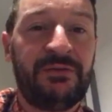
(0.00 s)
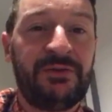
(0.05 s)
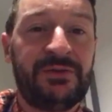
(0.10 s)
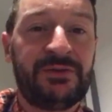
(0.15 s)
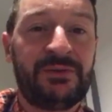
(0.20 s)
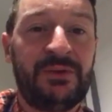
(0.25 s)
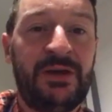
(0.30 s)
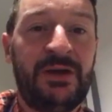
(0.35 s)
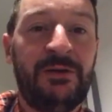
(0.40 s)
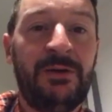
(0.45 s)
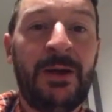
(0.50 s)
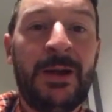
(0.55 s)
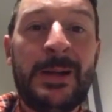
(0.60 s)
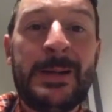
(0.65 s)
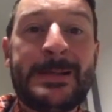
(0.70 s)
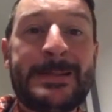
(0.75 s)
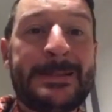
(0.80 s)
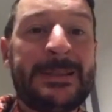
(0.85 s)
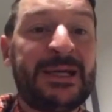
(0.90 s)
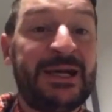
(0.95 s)
as well.
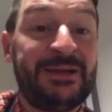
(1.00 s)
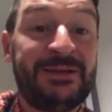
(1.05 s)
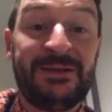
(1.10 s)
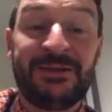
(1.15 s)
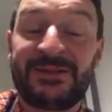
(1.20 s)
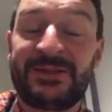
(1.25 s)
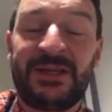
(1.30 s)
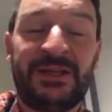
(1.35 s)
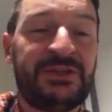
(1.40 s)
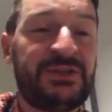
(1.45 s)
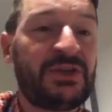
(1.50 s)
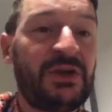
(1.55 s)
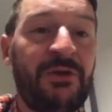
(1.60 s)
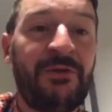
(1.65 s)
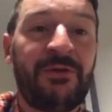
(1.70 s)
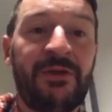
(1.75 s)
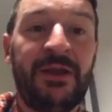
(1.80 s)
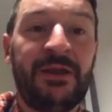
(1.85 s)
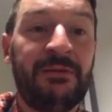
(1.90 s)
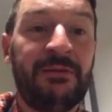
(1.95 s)
And I said
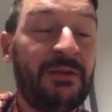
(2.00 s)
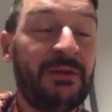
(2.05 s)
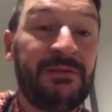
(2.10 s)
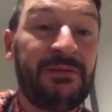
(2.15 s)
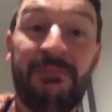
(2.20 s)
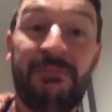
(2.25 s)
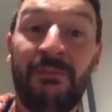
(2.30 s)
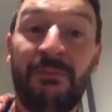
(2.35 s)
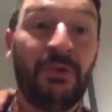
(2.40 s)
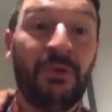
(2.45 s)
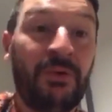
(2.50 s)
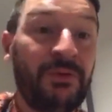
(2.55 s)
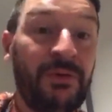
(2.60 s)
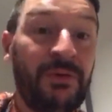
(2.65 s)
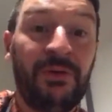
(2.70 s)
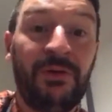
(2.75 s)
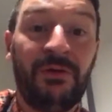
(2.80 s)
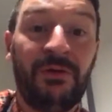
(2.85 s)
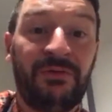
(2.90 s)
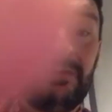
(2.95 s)
sorry more than enough,